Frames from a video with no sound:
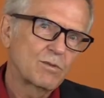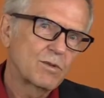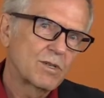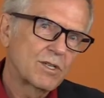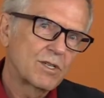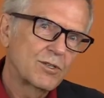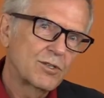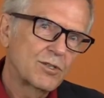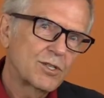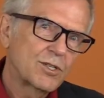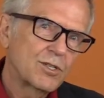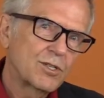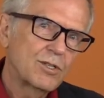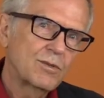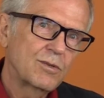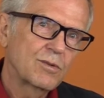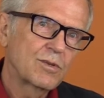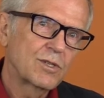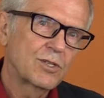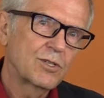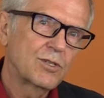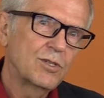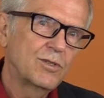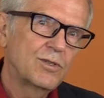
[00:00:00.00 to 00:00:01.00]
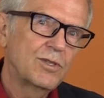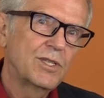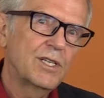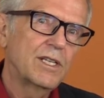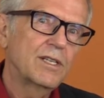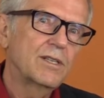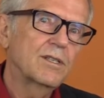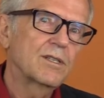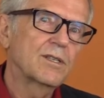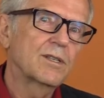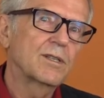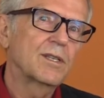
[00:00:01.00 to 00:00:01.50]
We're tuned
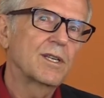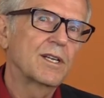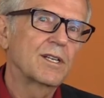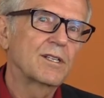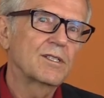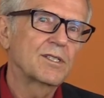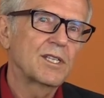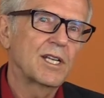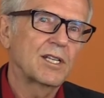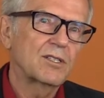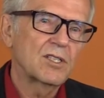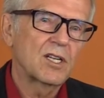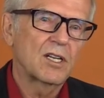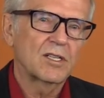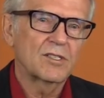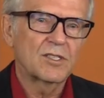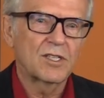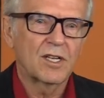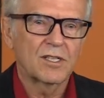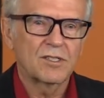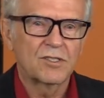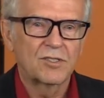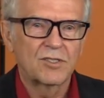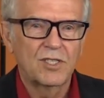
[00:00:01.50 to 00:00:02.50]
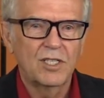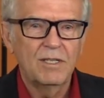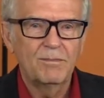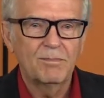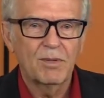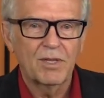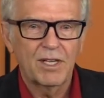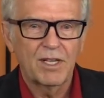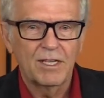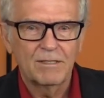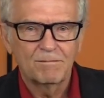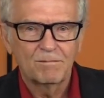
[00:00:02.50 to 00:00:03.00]
in to things that touch us
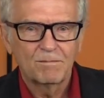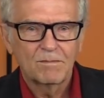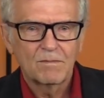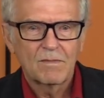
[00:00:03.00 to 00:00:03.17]
deeply.